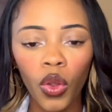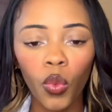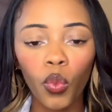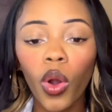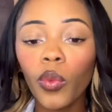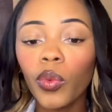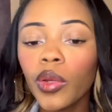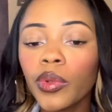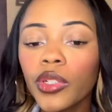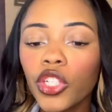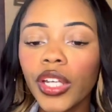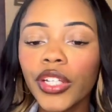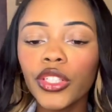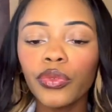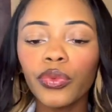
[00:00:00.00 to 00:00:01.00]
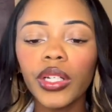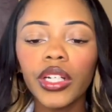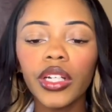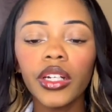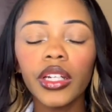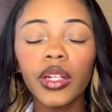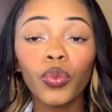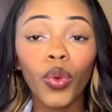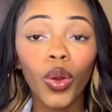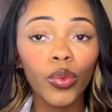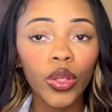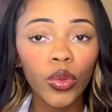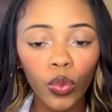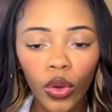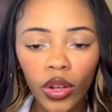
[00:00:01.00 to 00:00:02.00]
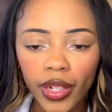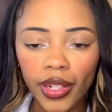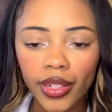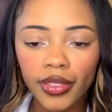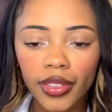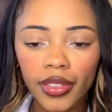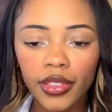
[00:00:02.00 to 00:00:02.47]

What we would change if we could and what we wouldn't.